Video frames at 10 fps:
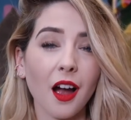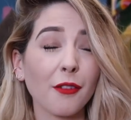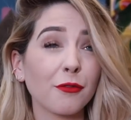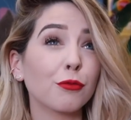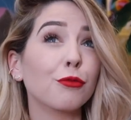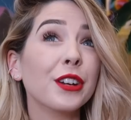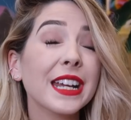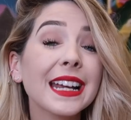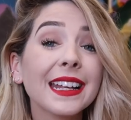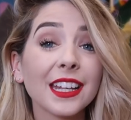I've
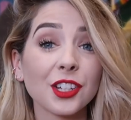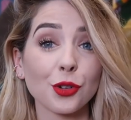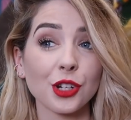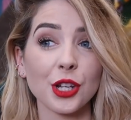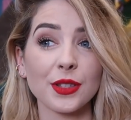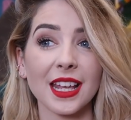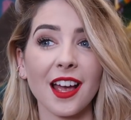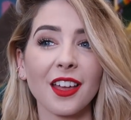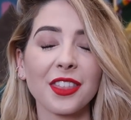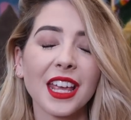really enjoyed using
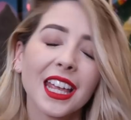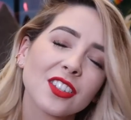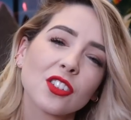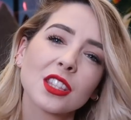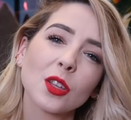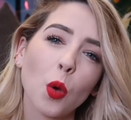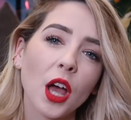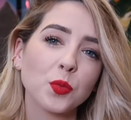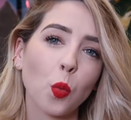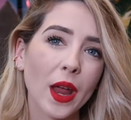it. I think it's just the
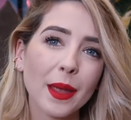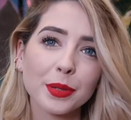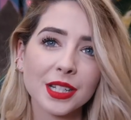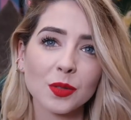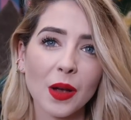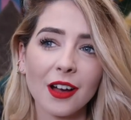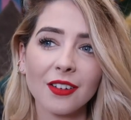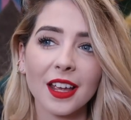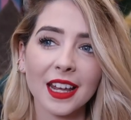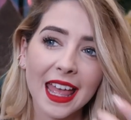word whipped as
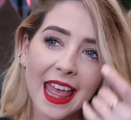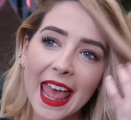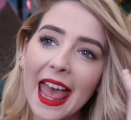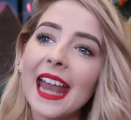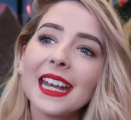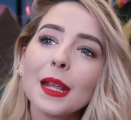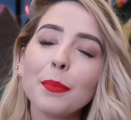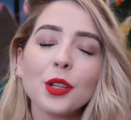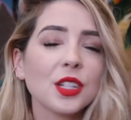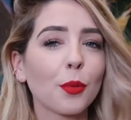well. Like any
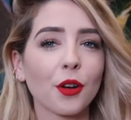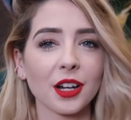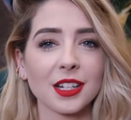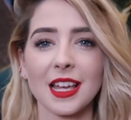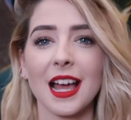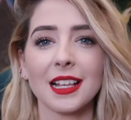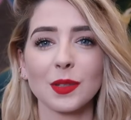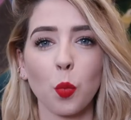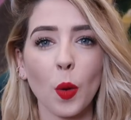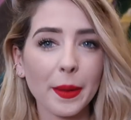beauty product that
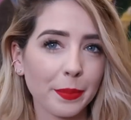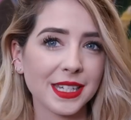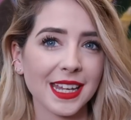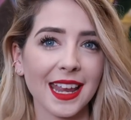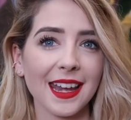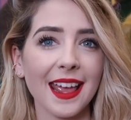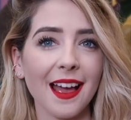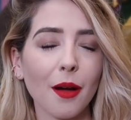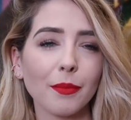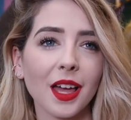has whipped in
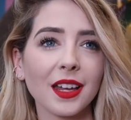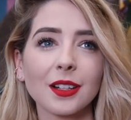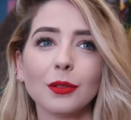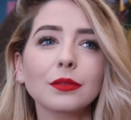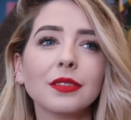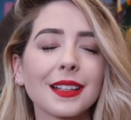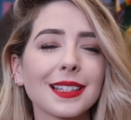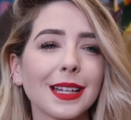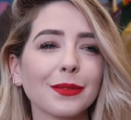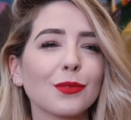it, I'm like, oh,
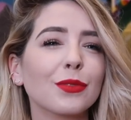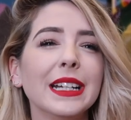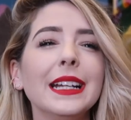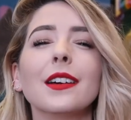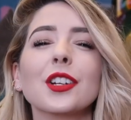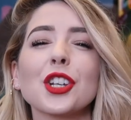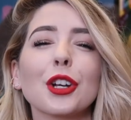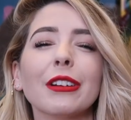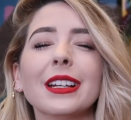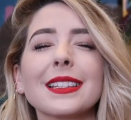that sounds really
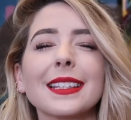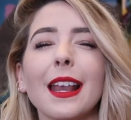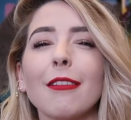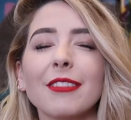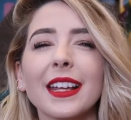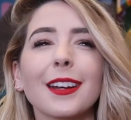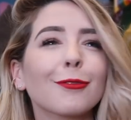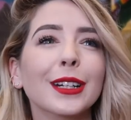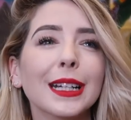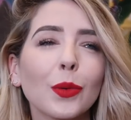luxurious and lovely, and
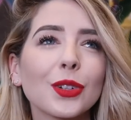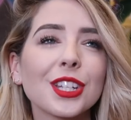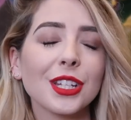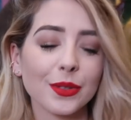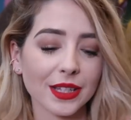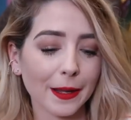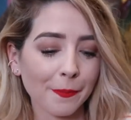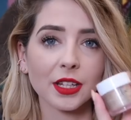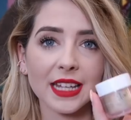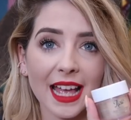I really want to use it.
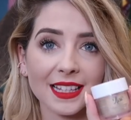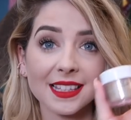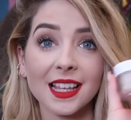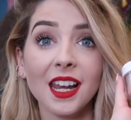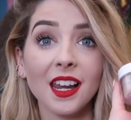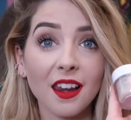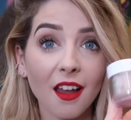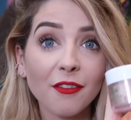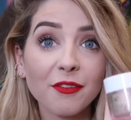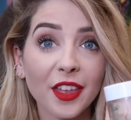So yes,
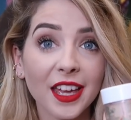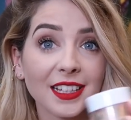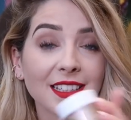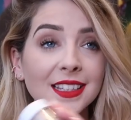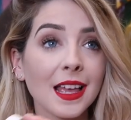love this.